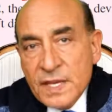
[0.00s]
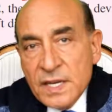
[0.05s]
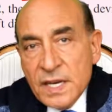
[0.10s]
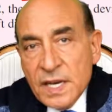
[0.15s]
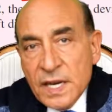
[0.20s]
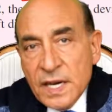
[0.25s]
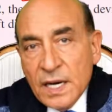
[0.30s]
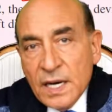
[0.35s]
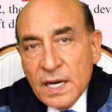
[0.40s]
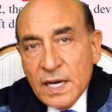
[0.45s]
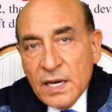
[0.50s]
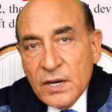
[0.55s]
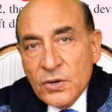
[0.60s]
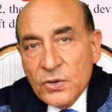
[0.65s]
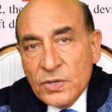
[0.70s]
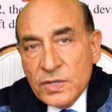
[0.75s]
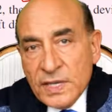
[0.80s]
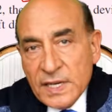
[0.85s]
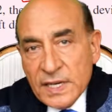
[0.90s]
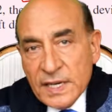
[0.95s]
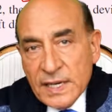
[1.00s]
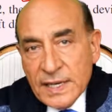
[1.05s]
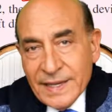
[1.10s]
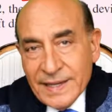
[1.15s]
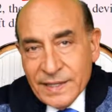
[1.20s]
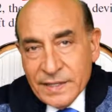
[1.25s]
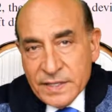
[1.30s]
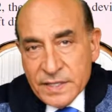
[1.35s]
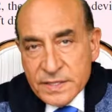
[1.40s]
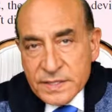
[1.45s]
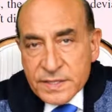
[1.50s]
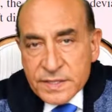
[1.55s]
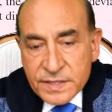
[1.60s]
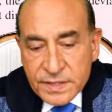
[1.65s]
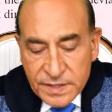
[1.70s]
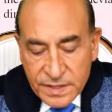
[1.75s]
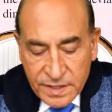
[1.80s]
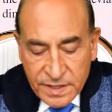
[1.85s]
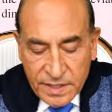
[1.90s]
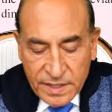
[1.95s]
or a
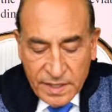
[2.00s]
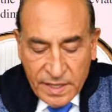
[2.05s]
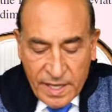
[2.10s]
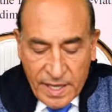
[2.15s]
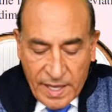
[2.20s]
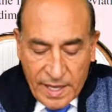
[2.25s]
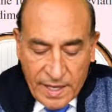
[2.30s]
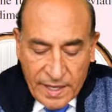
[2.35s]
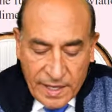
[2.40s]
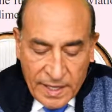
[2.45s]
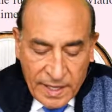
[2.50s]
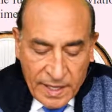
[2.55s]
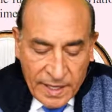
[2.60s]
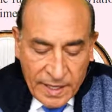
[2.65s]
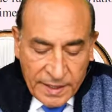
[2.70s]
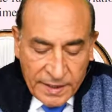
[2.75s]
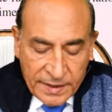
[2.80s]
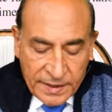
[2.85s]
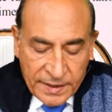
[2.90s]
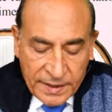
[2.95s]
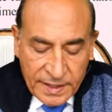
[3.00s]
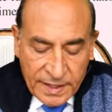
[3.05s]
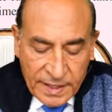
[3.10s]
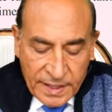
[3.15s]
clearance. And